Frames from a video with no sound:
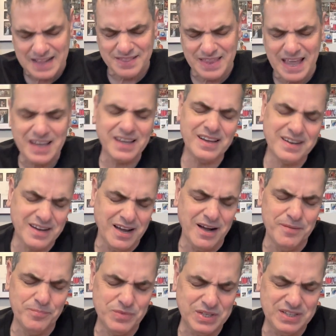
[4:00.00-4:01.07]
that they could
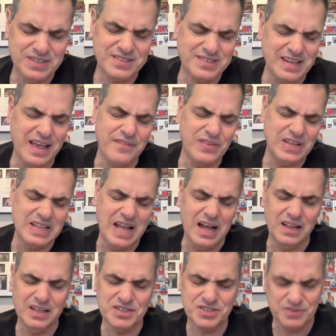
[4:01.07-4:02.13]
come to the saving
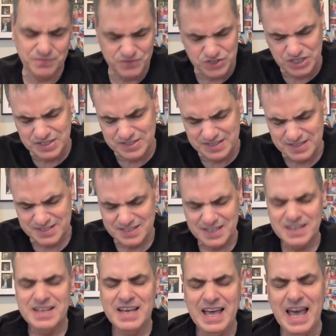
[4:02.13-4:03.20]
knowledge of Jesus.
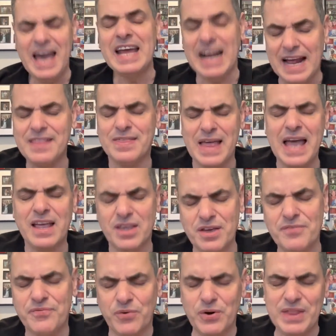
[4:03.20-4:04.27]
And I thank
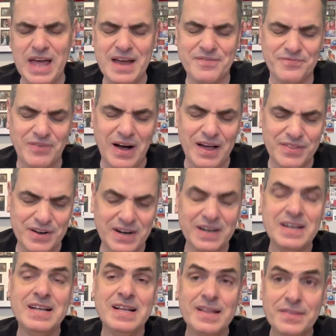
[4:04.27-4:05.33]
you for that, Father.
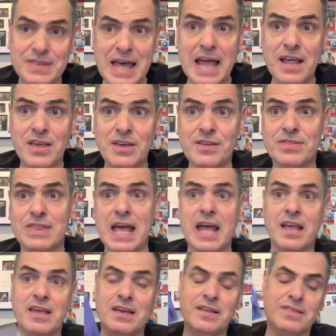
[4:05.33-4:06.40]
Thank you,
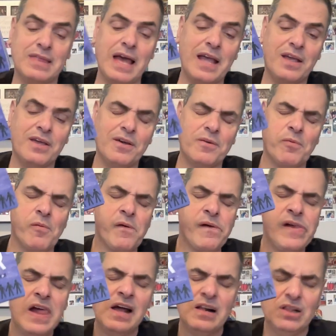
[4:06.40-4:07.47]
thank you, thank you.
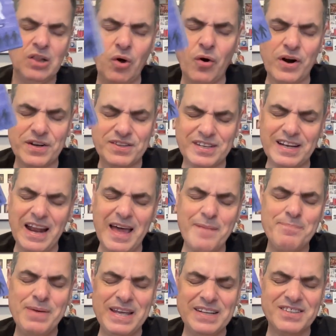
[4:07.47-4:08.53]
Lord, today
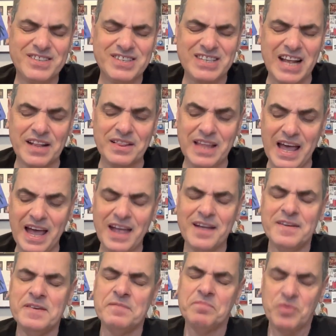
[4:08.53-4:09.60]
being Sunday,
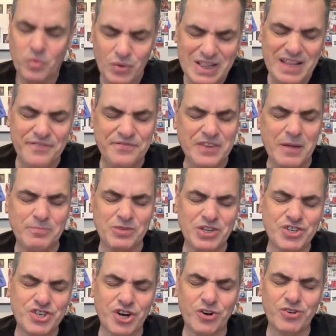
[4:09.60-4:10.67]
we lift up
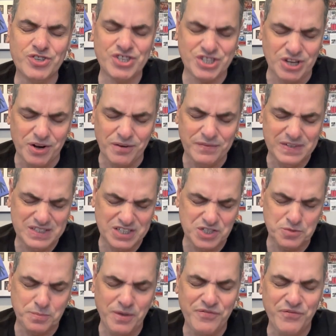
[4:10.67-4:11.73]
the church
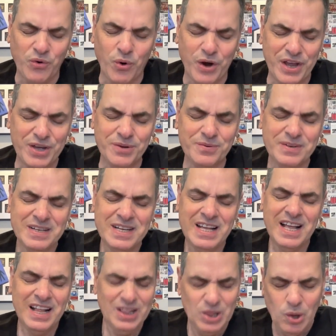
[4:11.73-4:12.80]
services before you.
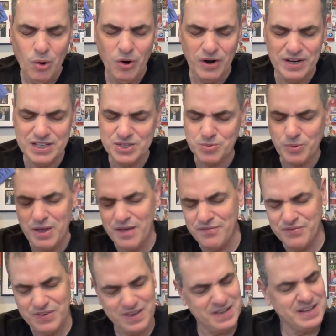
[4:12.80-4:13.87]
Lord, as we
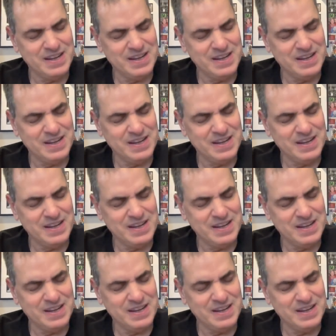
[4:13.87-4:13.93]
have